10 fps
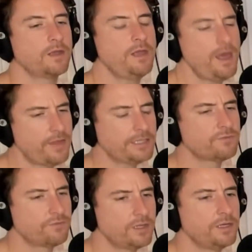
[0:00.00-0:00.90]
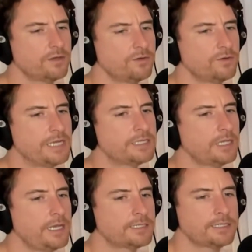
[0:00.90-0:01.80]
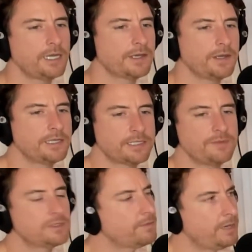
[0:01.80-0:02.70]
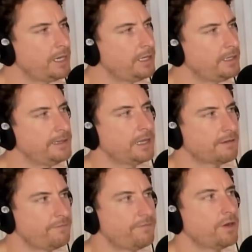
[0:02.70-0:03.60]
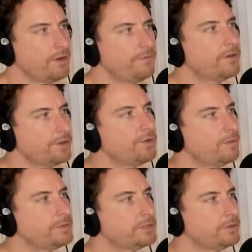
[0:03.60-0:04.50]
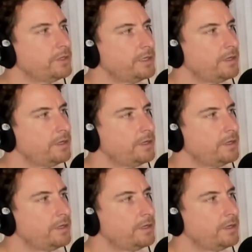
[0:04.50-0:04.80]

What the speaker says: Yeah, that's really cool. It's like, it seems to me like a very, very good opportunity.